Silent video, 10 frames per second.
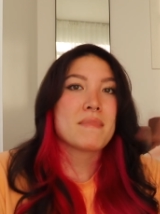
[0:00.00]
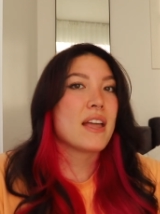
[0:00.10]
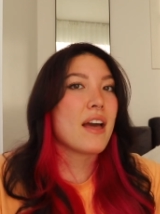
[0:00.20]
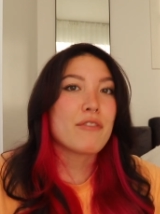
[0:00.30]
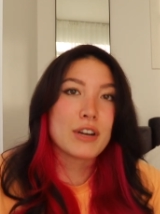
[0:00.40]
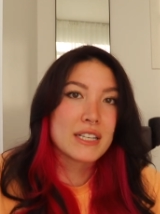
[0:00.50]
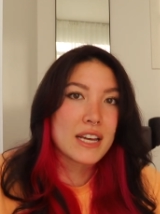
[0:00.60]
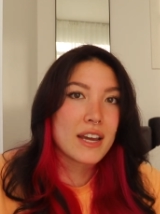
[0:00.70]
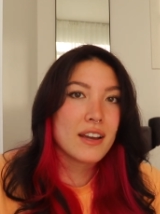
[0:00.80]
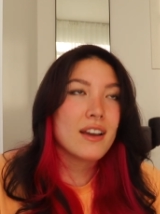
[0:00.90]
every
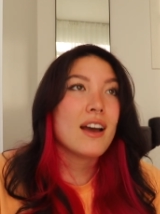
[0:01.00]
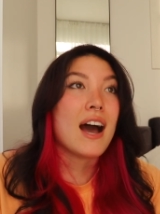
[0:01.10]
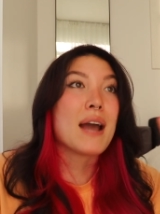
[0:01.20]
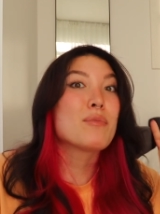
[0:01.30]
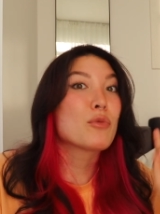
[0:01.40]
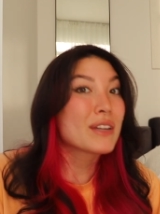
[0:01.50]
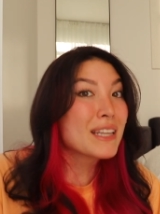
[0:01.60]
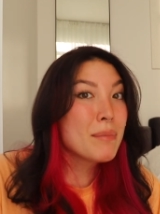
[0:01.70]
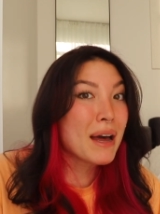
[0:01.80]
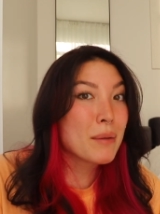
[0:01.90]
day. I'm
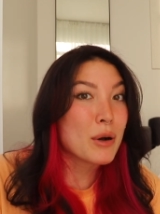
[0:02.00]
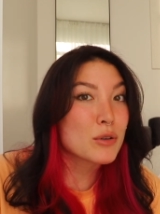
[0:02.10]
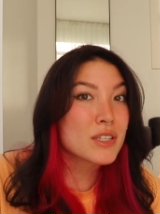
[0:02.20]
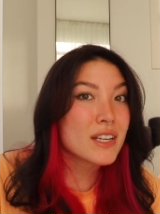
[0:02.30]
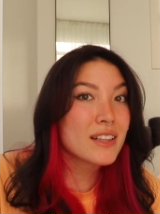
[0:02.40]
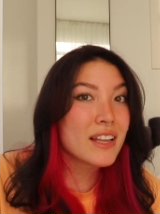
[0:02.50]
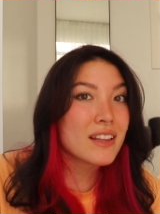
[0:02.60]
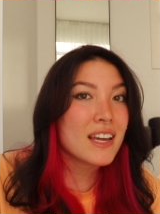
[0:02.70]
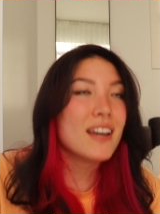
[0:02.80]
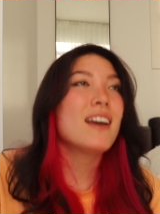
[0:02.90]
really bad at posting
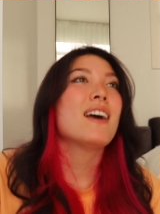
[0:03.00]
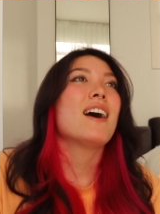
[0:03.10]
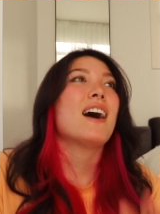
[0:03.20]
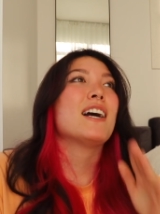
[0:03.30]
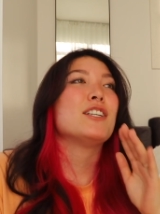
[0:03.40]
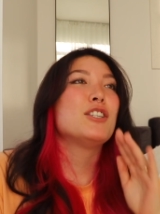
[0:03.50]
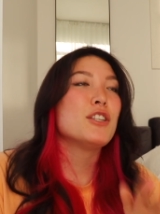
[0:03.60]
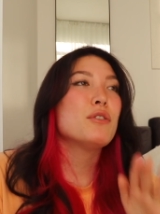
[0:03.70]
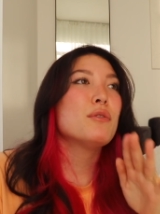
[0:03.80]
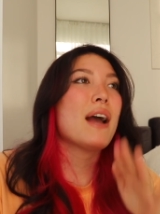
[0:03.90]
lately. I
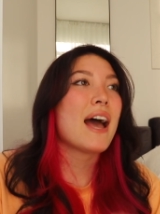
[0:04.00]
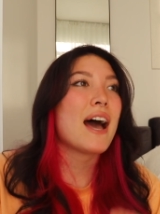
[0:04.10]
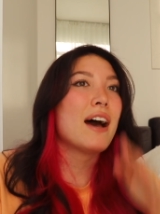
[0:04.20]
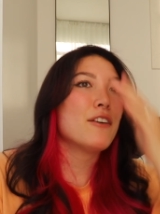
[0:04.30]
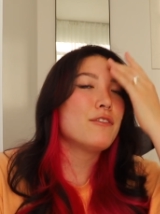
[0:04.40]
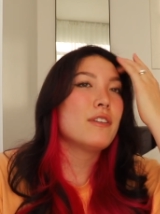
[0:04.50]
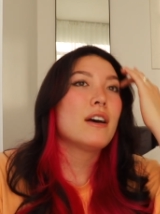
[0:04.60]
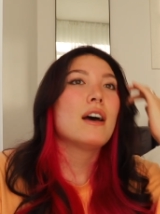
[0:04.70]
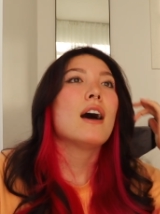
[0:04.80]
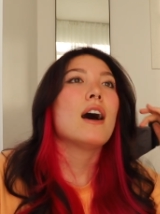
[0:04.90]
do have,
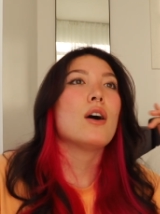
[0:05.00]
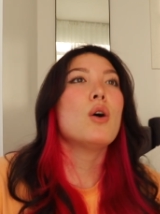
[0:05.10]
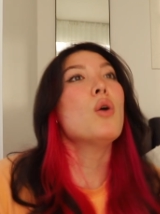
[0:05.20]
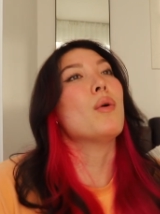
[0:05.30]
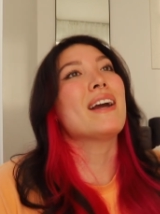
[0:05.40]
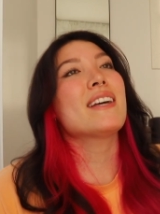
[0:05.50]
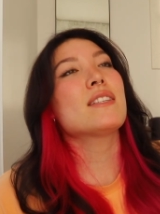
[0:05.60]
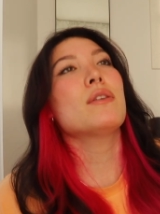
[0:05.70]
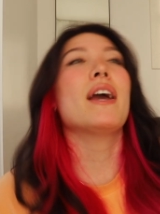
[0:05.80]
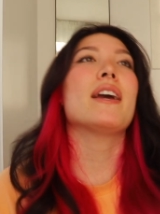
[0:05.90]

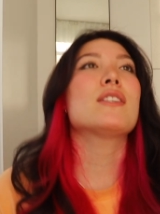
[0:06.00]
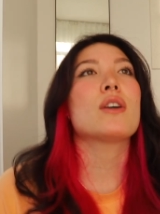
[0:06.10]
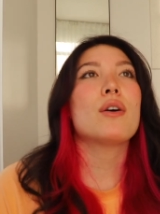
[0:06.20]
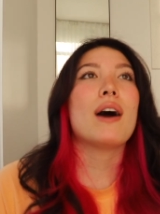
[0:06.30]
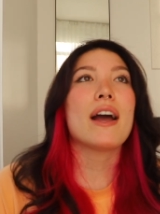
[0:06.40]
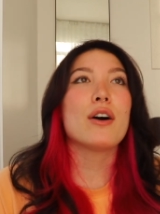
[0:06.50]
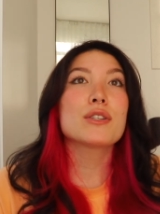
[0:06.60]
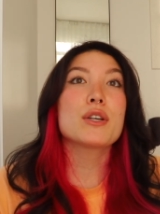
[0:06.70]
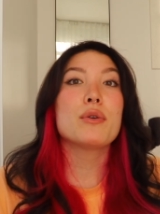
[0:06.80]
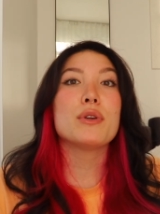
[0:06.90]
okay, so I
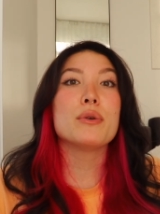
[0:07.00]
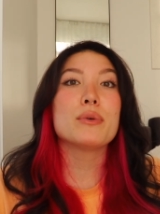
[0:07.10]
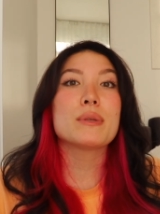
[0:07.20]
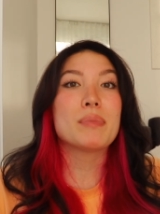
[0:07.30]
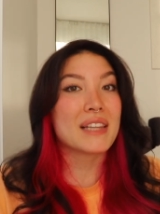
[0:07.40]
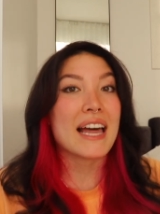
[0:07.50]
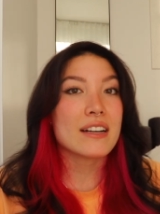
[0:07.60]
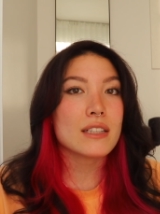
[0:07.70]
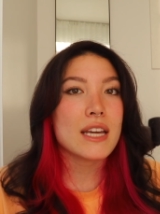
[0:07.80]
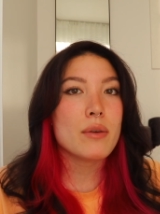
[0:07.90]
also use
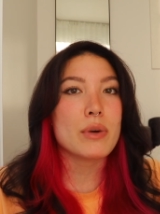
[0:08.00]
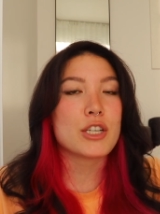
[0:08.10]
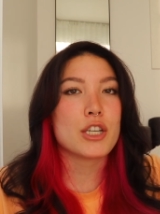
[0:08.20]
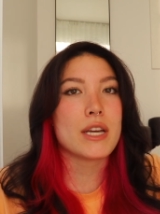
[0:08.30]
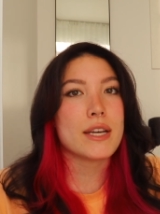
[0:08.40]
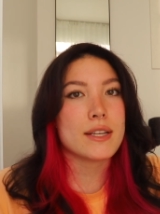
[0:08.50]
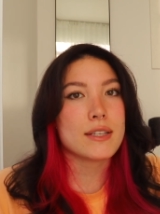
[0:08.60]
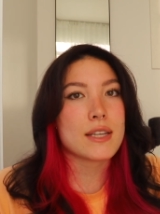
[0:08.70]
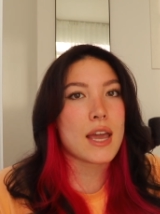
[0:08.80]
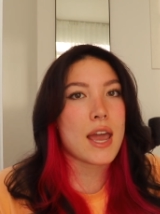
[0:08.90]
Planoly, which
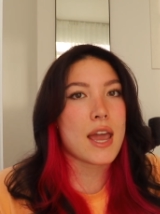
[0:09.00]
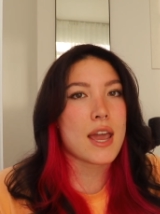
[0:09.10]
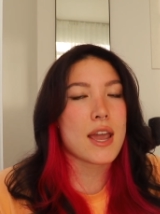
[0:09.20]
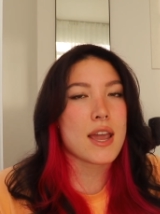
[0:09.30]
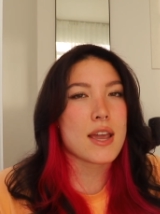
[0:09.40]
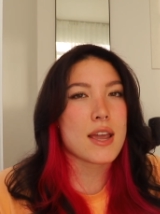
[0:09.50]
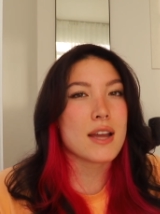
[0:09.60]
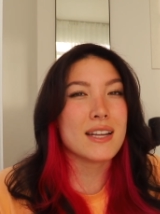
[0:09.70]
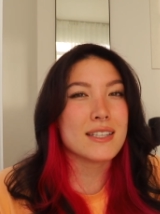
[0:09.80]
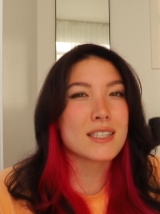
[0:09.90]
is
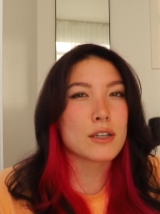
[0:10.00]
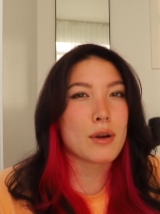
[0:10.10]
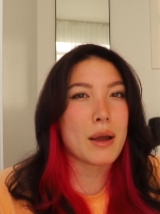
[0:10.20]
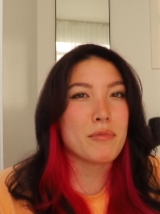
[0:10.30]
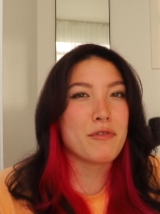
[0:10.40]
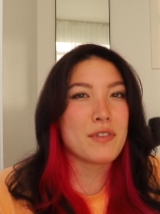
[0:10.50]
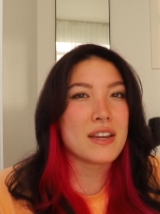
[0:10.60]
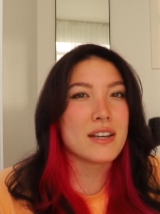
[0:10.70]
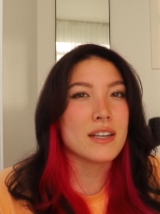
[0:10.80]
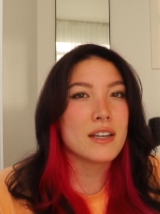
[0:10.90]
an Instagram
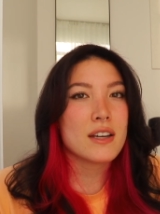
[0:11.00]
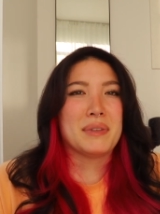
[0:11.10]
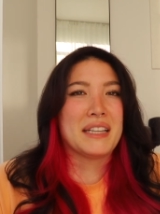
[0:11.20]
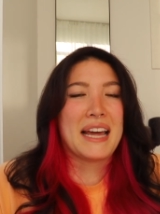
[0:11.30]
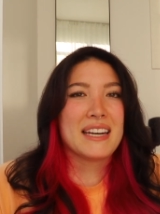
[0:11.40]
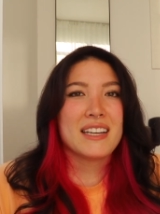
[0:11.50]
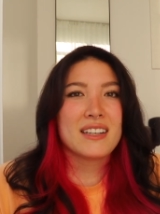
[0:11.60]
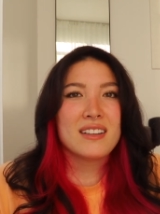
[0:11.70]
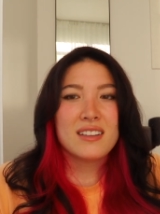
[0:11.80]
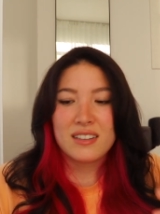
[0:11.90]
feed
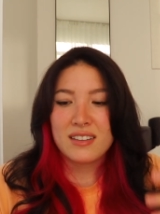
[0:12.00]
planning